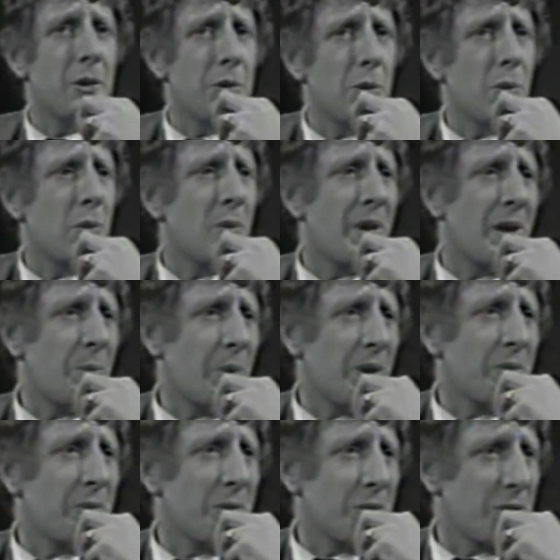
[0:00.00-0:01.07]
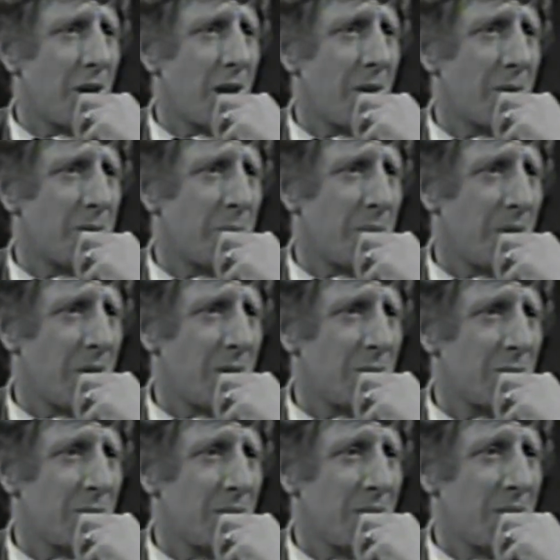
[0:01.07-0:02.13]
in the doorway and wait for the shower to pass,